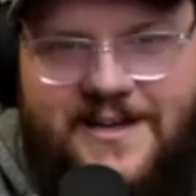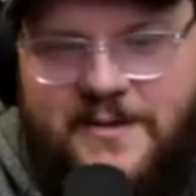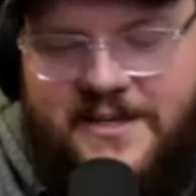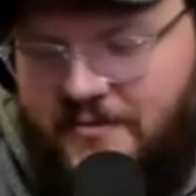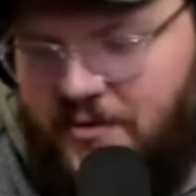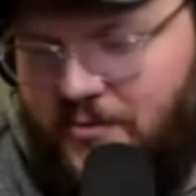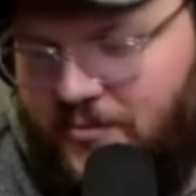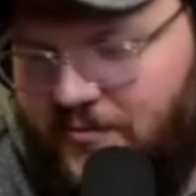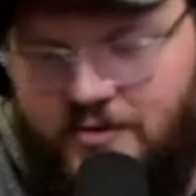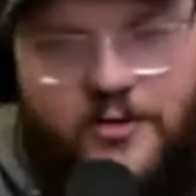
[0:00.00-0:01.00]
And if
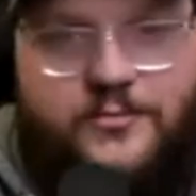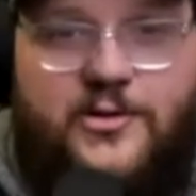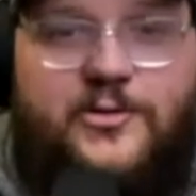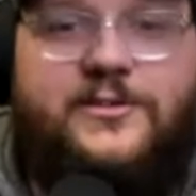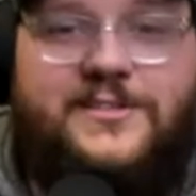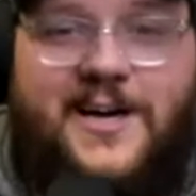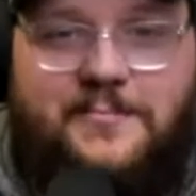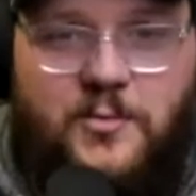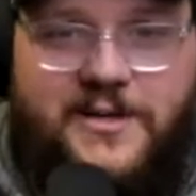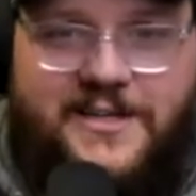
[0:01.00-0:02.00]
you don't know your top
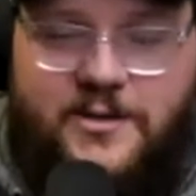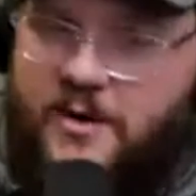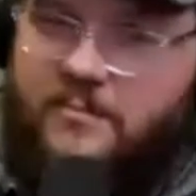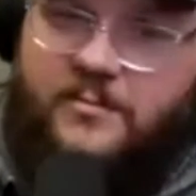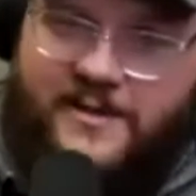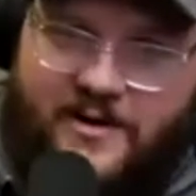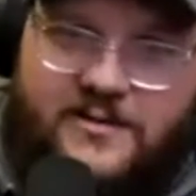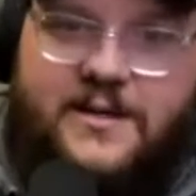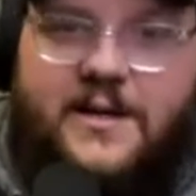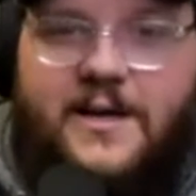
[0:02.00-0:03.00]
20, you probably aren't.